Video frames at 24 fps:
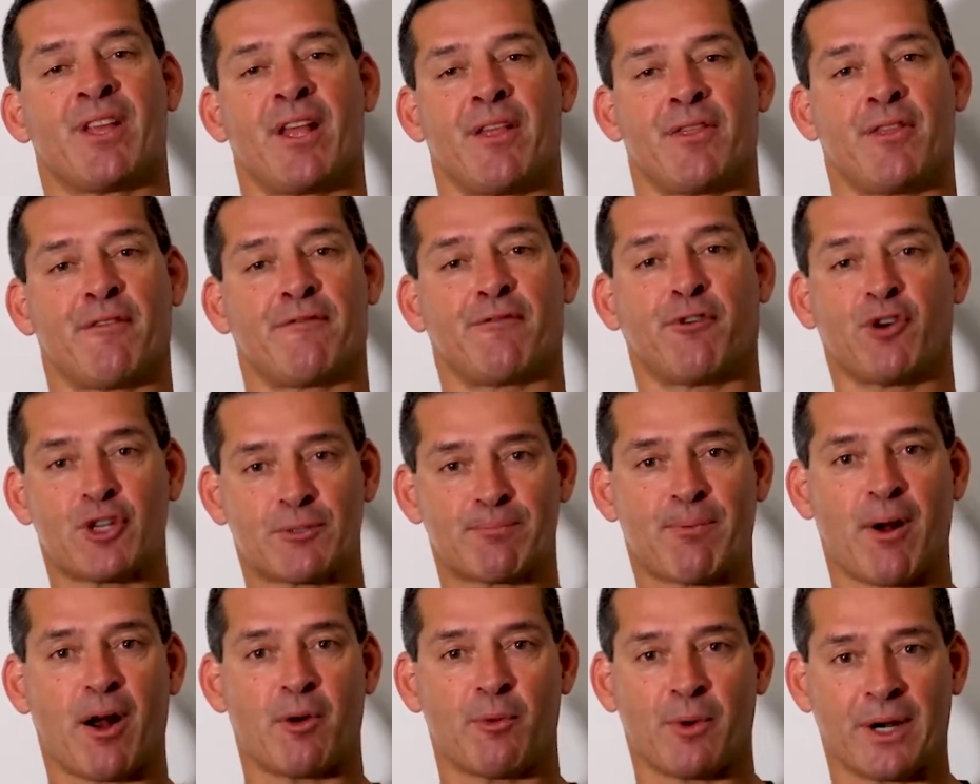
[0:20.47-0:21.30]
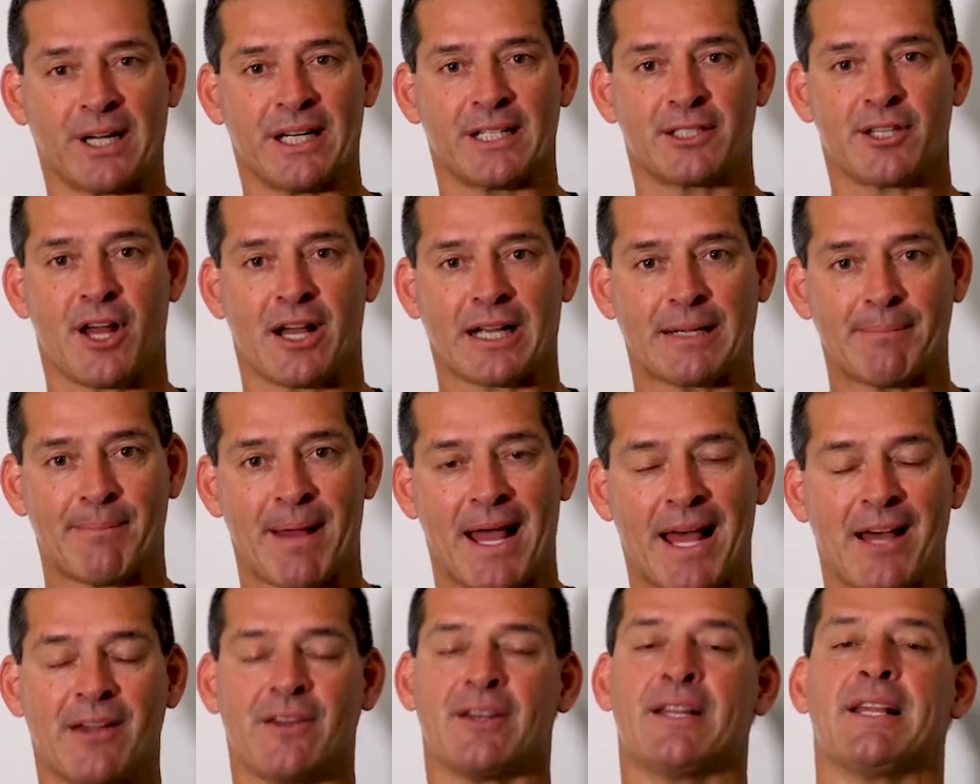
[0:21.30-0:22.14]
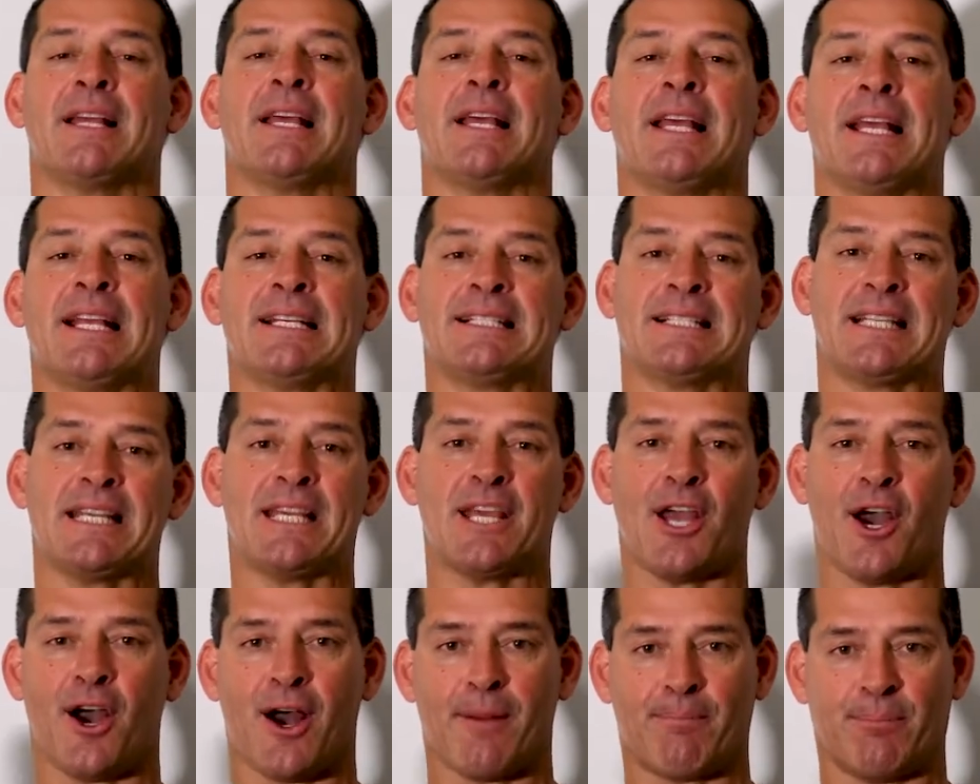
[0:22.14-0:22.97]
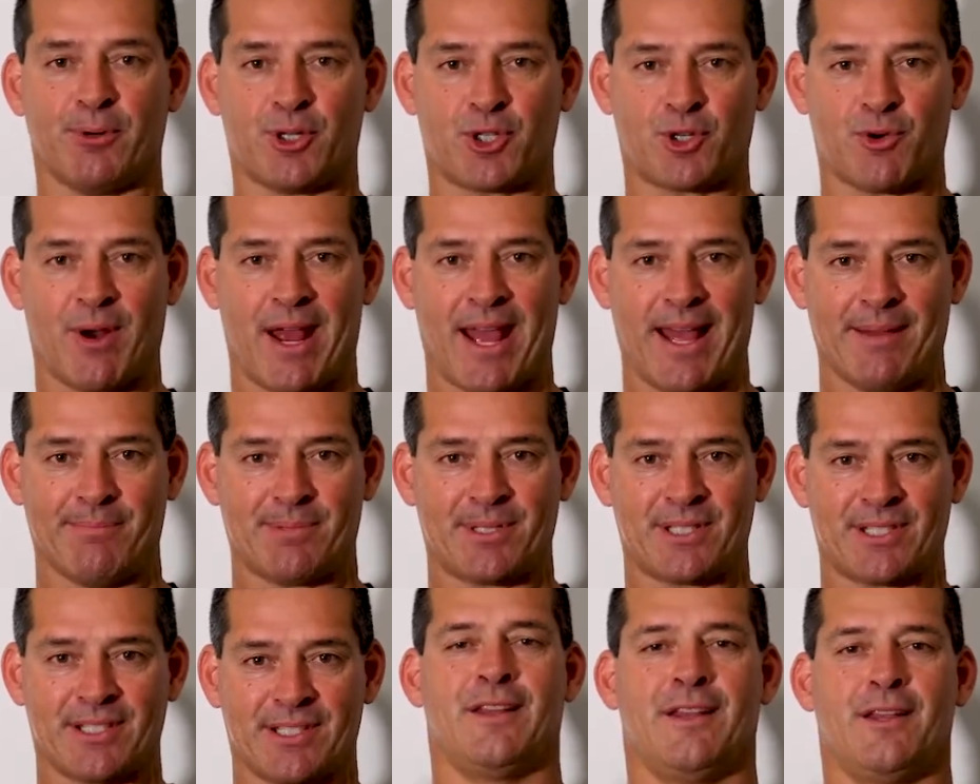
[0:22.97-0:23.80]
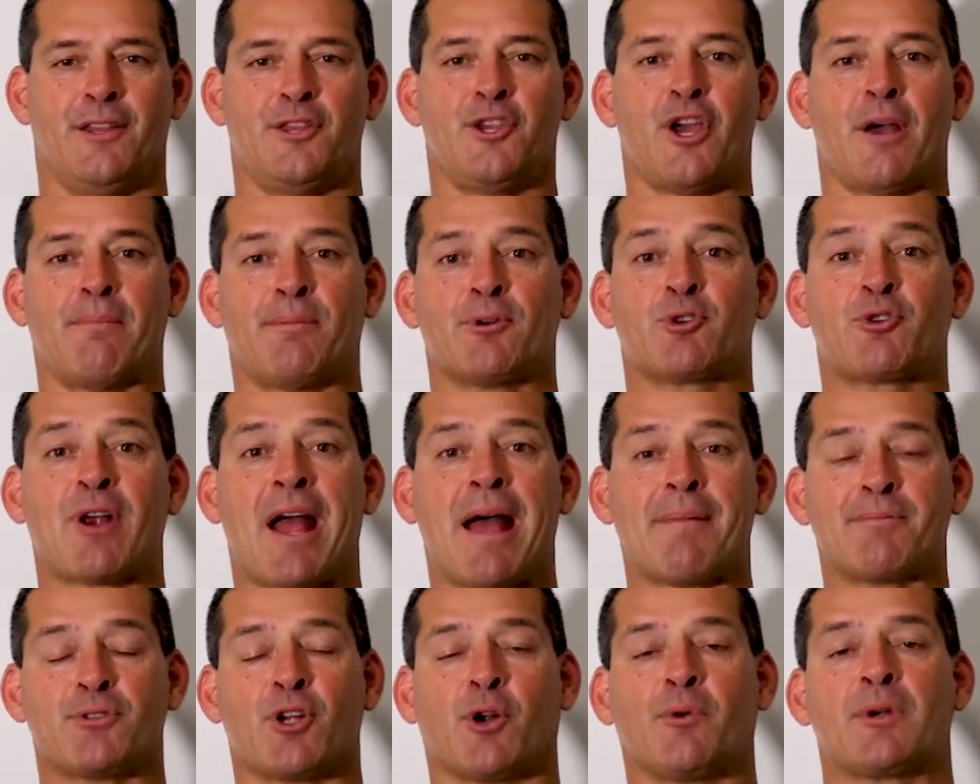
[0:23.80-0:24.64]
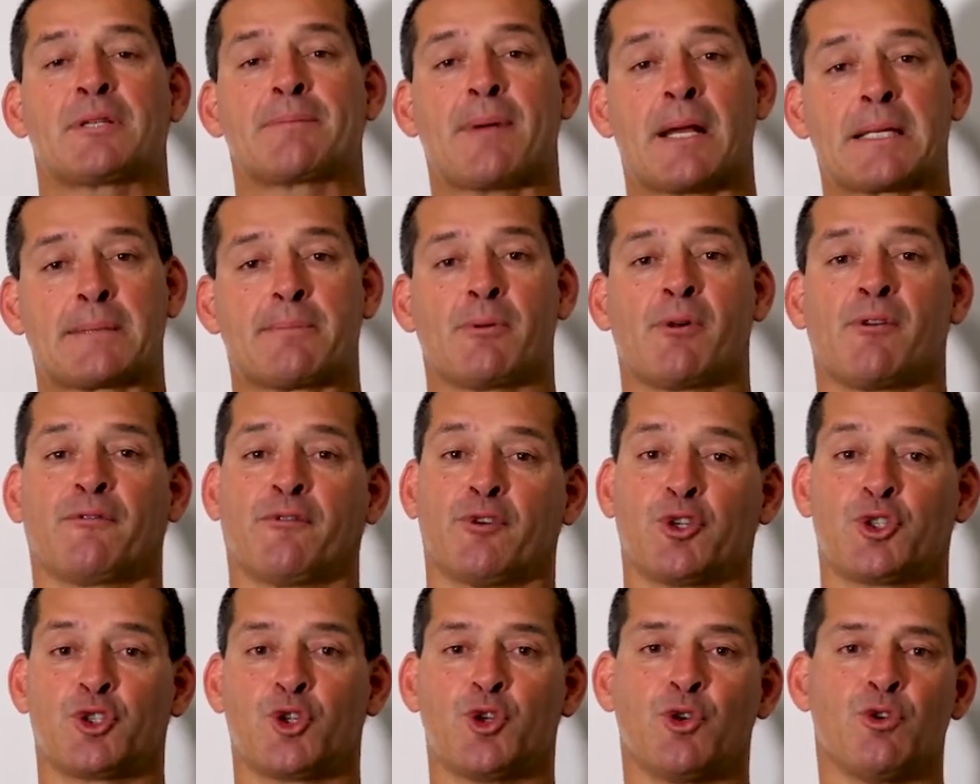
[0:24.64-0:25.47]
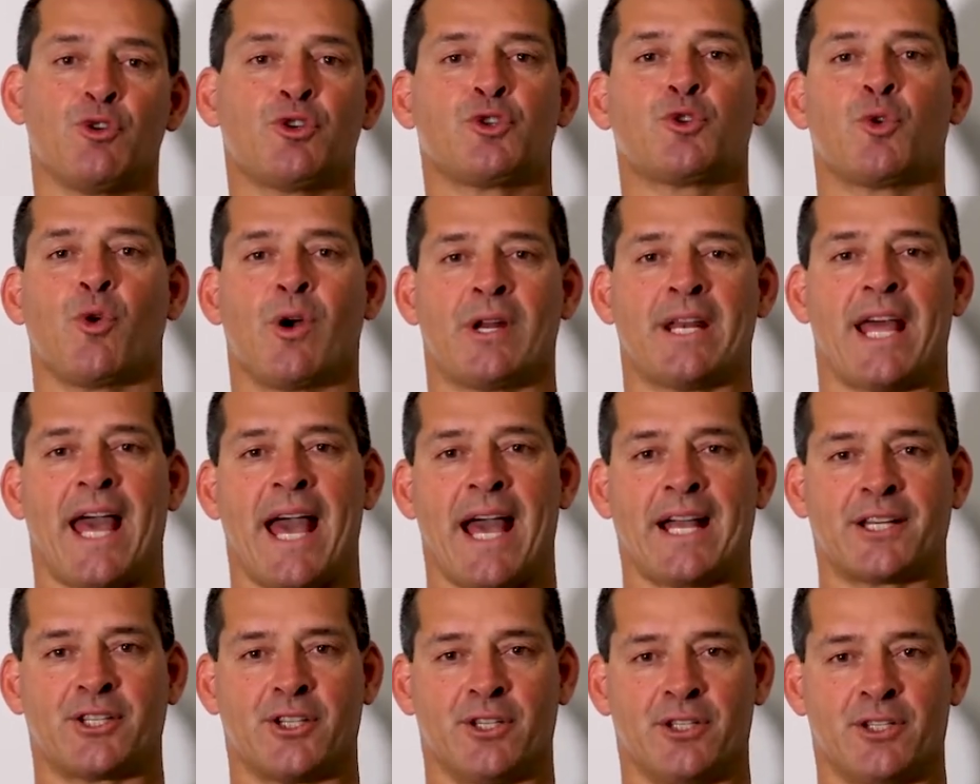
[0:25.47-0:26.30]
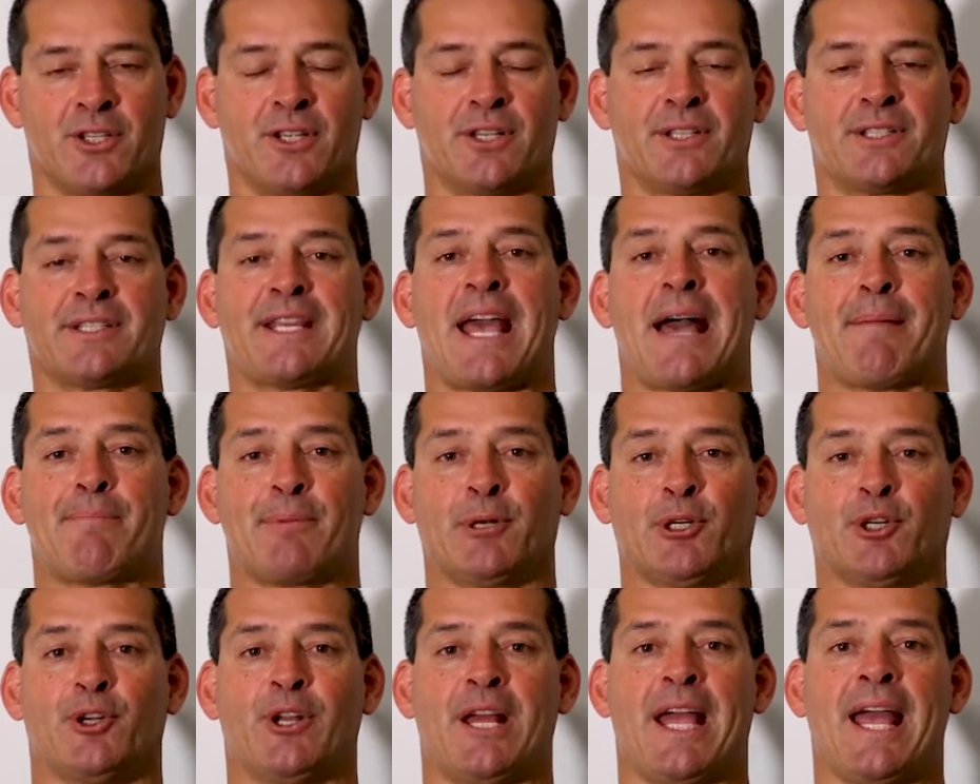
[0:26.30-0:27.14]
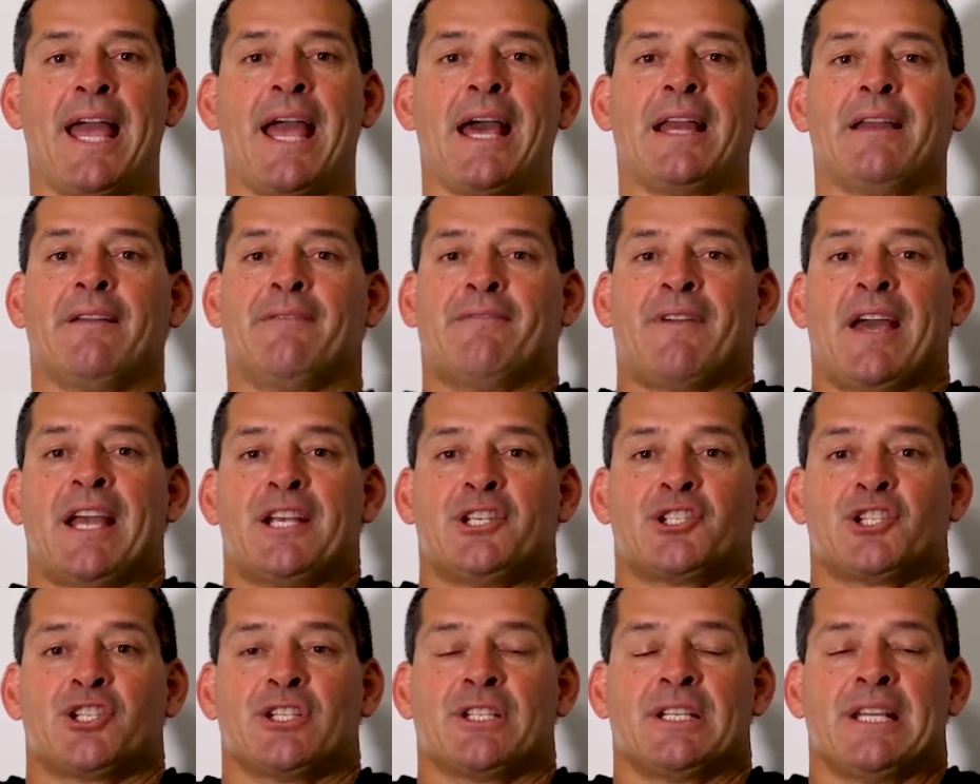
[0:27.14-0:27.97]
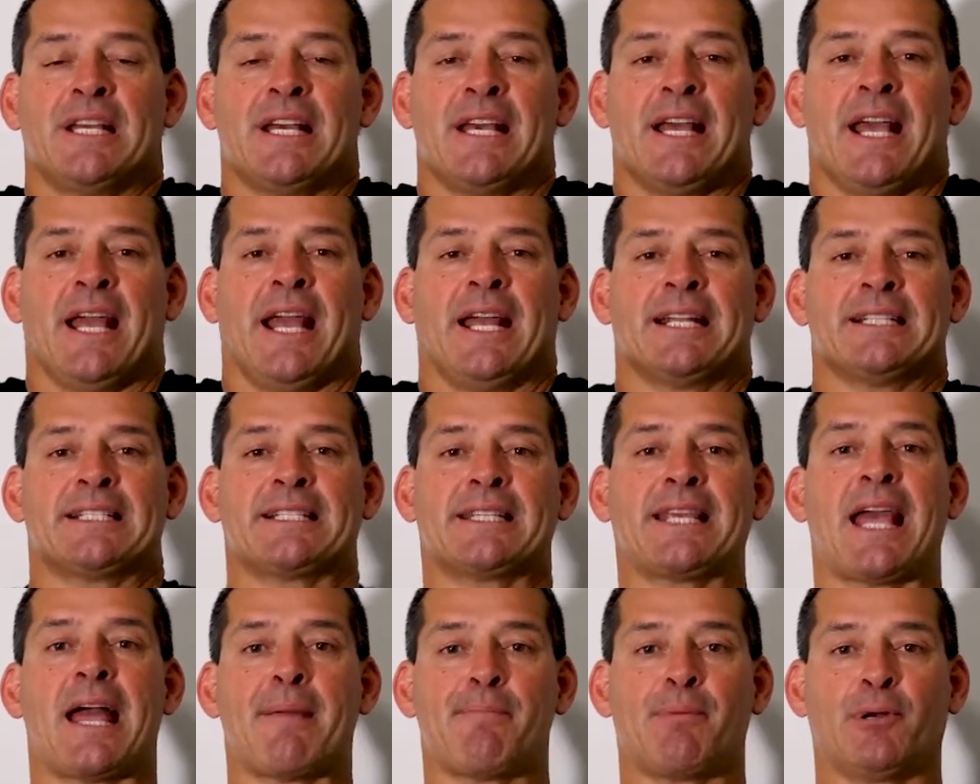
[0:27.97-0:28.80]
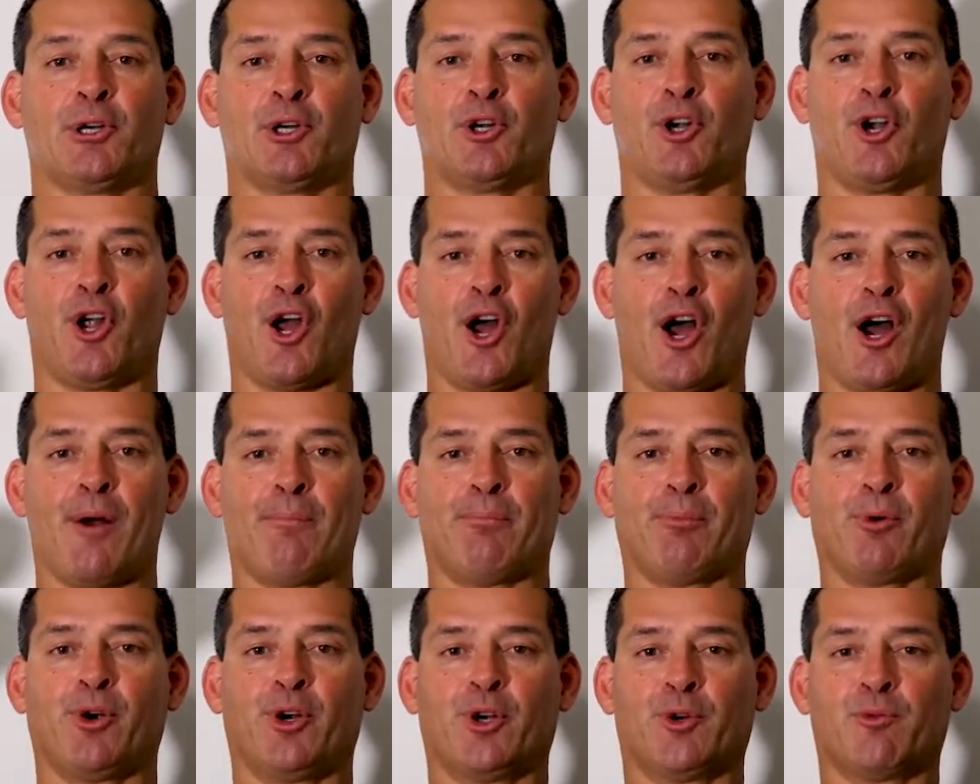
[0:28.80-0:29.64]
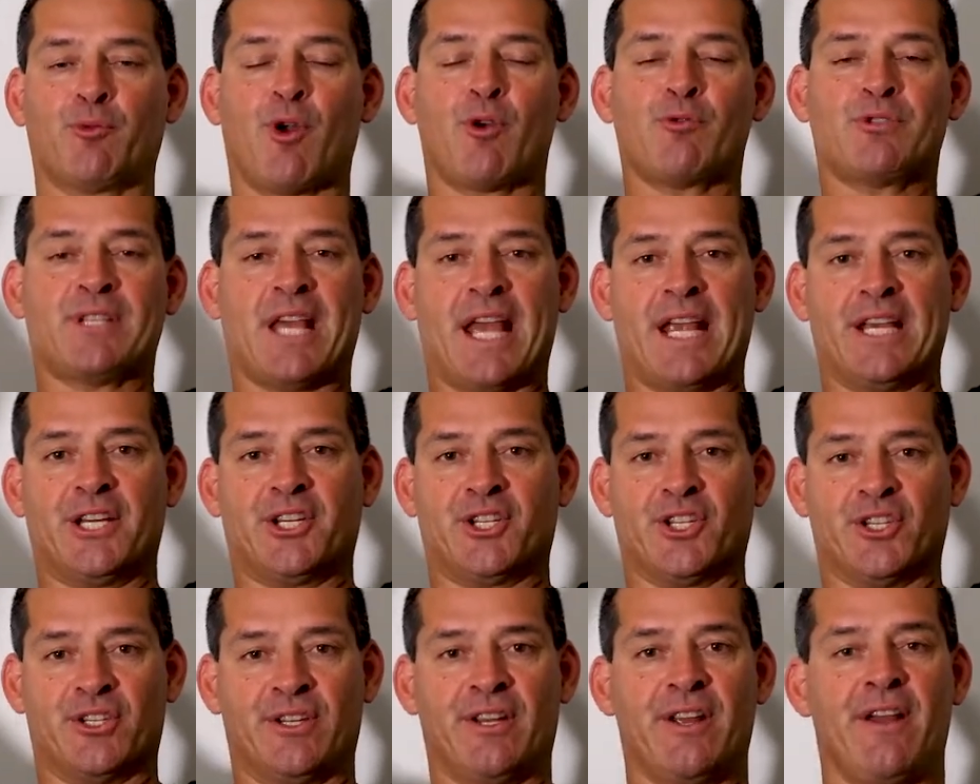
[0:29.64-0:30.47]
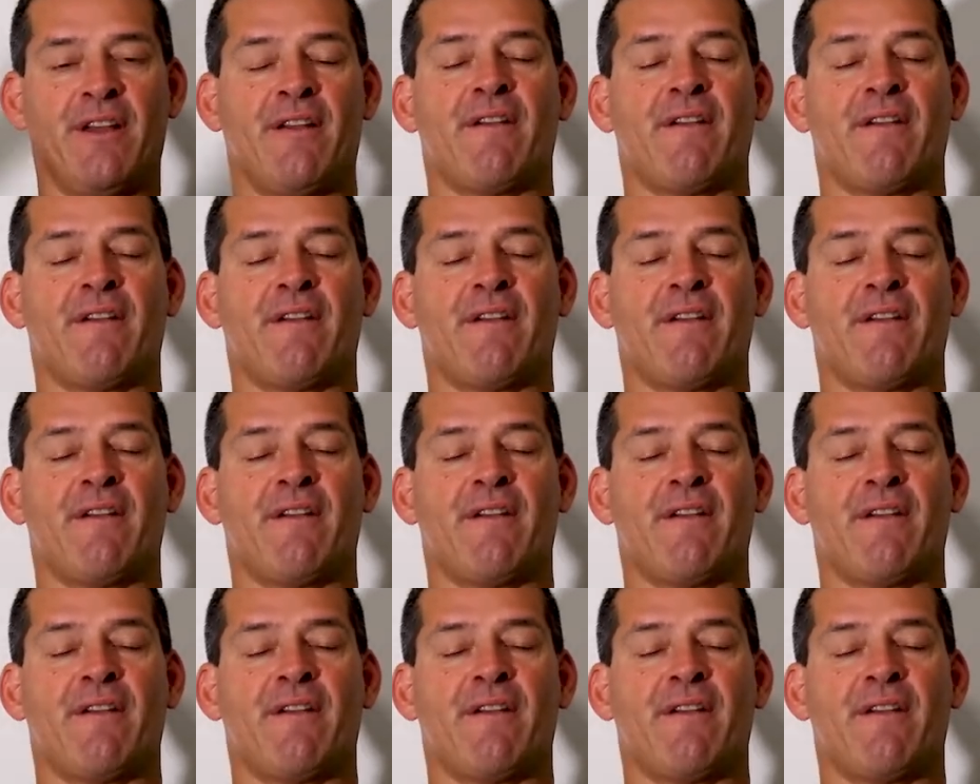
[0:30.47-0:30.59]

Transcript: The first part we're going to talk about is the upper traps. The upper traps are responsible for 2 joint actions, scapular elevation and scapular upward rotation.